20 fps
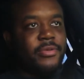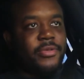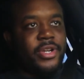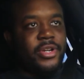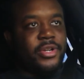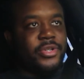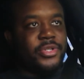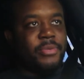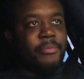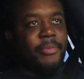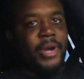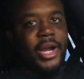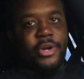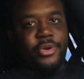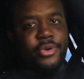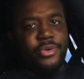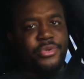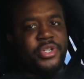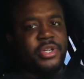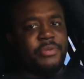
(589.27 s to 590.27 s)
there's a
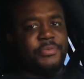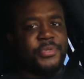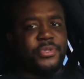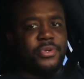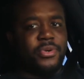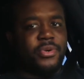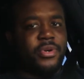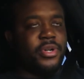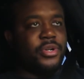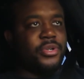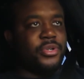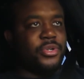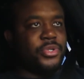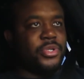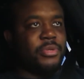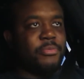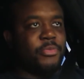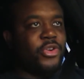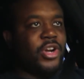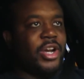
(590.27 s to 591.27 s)
microchip shortage or
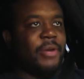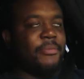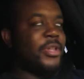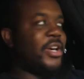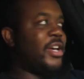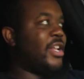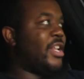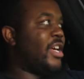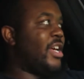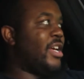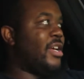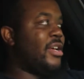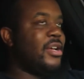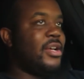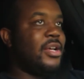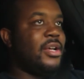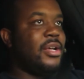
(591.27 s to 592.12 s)
some crap like that.